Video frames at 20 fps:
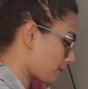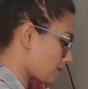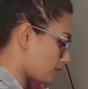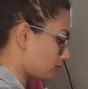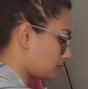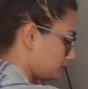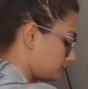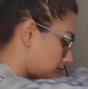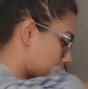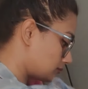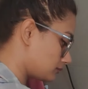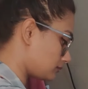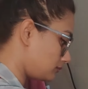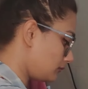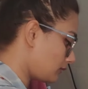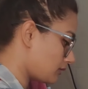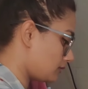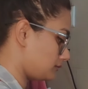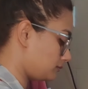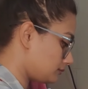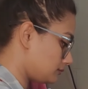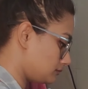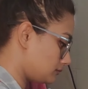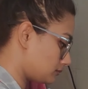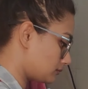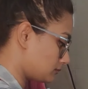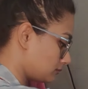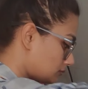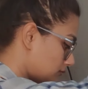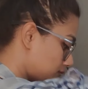more useful
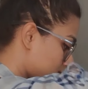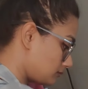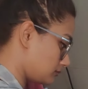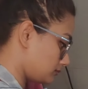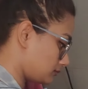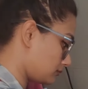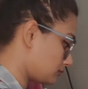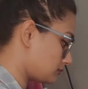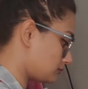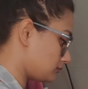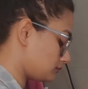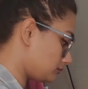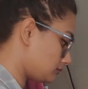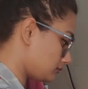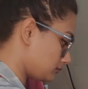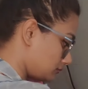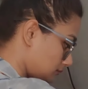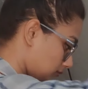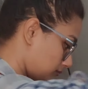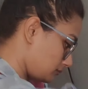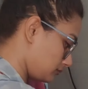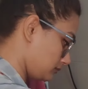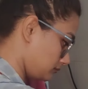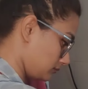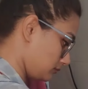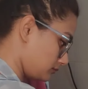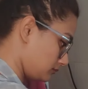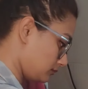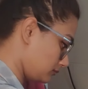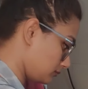videos that you can
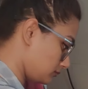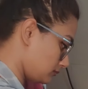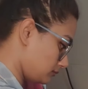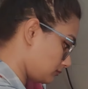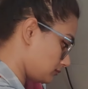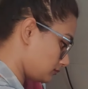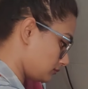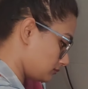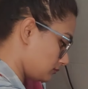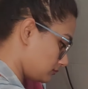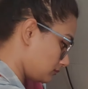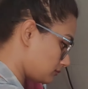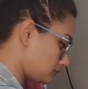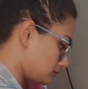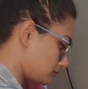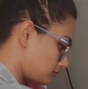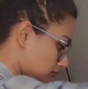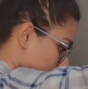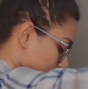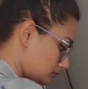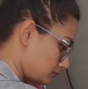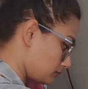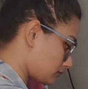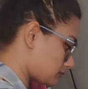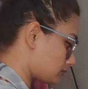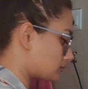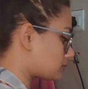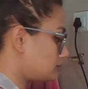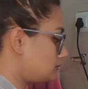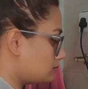take more
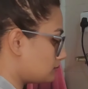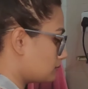ideas